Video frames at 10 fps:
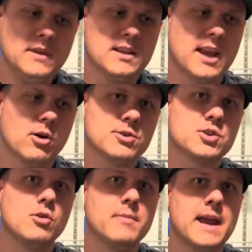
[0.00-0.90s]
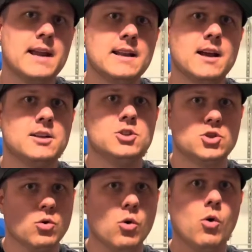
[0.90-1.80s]
They also made
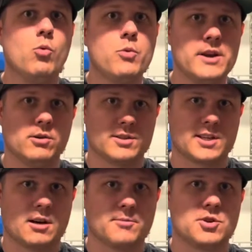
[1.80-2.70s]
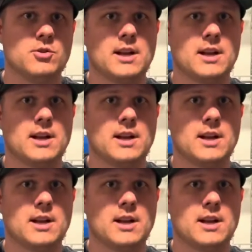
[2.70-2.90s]
dual wheel setups, so you could